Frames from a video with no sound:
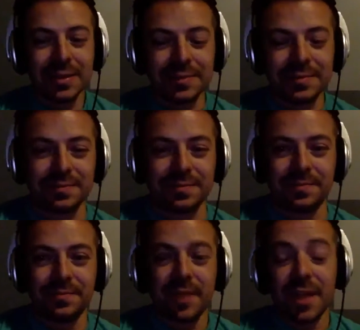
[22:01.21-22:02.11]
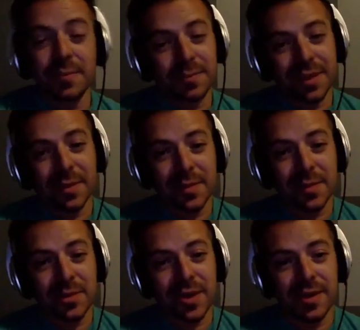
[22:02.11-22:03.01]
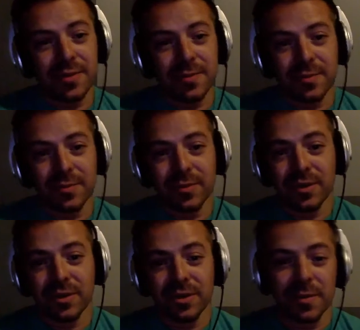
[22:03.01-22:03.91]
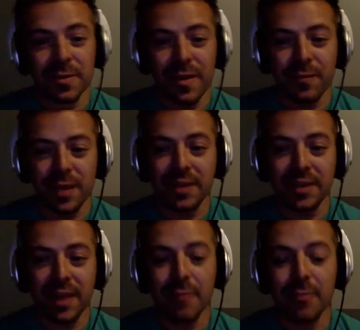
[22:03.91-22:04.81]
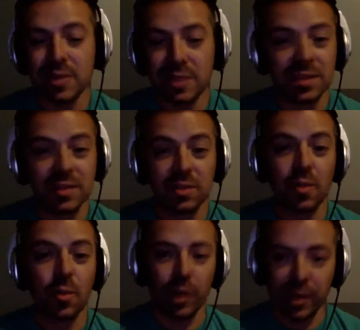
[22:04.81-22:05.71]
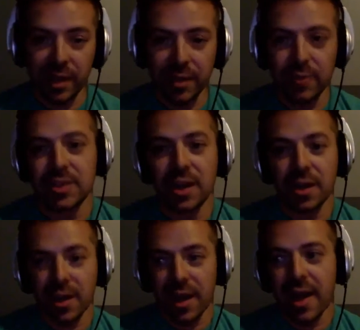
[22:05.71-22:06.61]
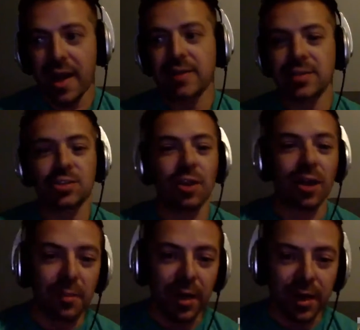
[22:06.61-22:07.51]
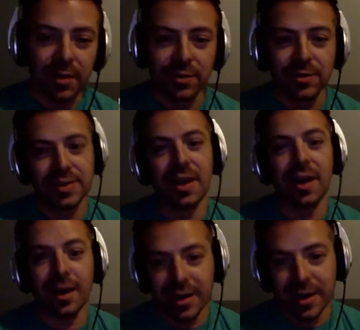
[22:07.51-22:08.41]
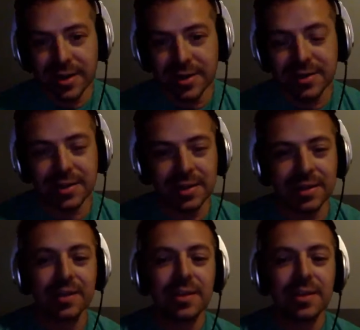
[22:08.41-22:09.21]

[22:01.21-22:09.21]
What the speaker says: Exactly. And WWE or WWF at the time was still courting a lot of those younger guys and Shawn Michaels, the Hardys, and